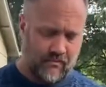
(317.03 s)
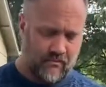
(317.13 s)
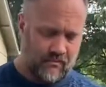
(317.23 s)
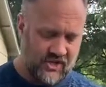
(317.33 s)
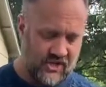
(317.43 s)

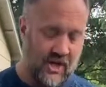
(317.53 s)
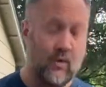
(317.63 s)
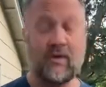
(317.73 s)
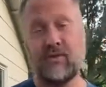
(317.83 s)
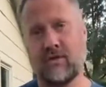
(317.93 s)
stick
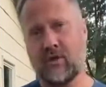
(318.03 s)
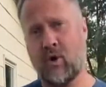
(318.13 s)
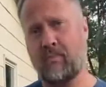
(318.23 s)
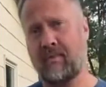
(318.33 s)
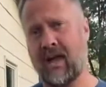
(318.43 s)
with this
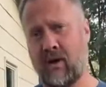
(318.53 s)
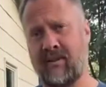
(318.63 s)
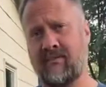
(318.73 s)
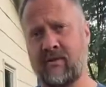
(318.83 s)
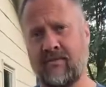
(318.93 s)
scope.
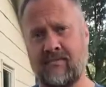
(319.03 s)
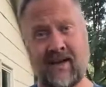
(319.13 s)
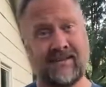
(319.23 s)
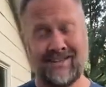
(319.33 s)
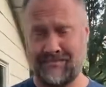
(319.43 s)
However, the
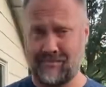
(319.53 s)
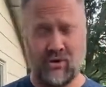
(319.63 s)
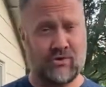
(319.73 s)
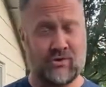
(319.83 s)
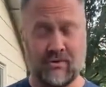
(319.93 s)
fact that
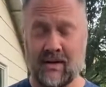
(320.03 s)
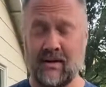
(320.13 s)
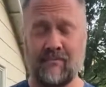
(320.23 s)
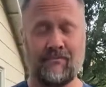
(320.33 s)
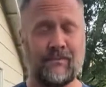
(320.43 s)
there's
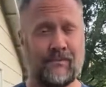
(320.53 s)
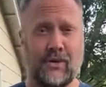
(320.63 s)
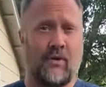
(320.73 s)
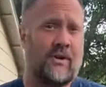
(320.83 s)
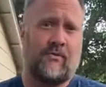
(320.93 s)

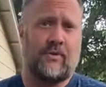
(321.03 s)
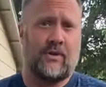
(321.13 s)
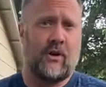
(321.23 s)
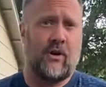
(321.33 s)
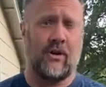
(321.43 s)
no difference at
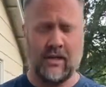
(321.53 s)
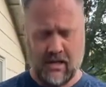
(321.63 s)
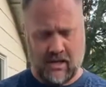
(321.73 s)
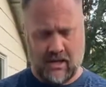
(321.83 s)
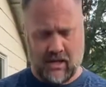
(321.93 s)
all,
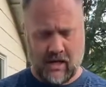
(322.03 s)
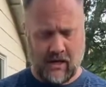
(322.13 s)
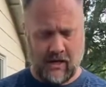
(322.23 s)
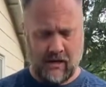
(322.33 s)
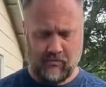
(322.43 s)

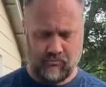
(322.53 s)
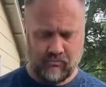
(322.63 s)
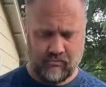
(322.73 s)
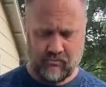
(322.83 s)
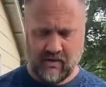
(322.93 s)

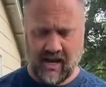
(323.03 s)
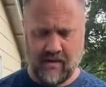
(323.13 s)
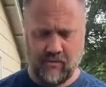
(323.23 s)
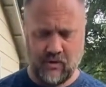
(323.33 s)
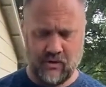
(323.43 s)

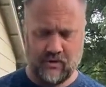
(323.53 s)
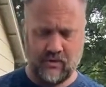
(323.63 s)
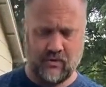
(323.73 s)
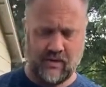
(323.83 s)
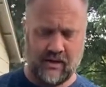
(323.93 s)
I'm going
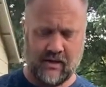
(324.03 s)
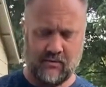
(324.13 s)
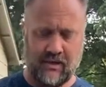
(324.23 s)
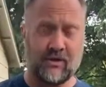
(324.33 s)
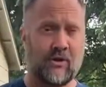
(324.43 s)
to
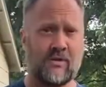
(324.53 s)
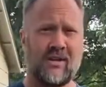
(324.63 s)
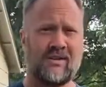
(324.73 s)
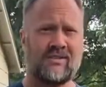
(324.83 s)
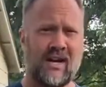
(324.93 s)
return
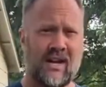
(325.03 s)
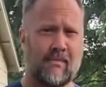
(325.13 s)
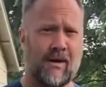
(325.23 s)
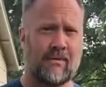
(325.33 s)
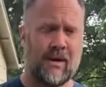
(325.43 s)
this, and
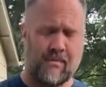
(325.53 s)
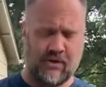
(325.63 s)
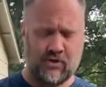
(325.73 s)
I'm actually